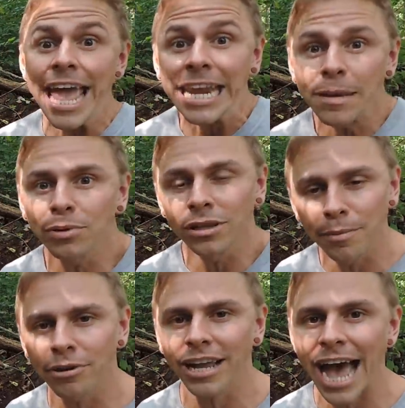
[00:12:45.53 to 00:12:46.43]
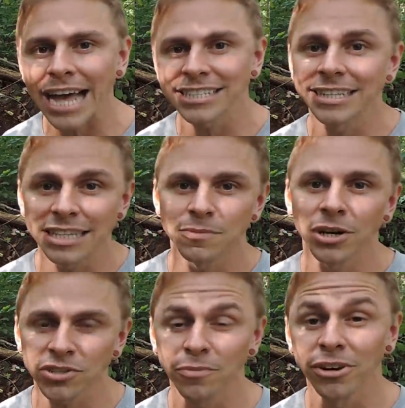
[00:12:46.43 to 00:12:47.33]
any polyporic acid this
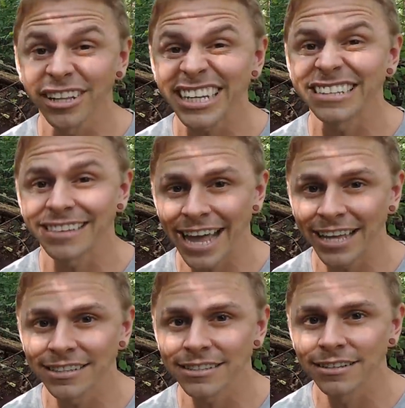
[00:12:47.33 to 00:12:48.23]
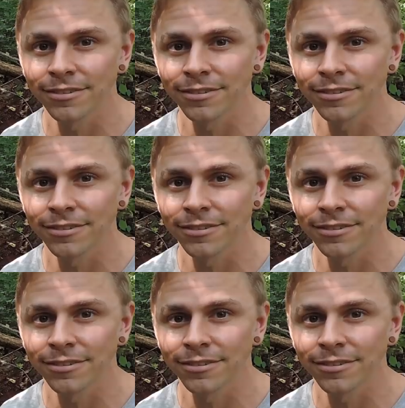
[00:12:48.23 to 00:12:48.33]
mushroom really contains.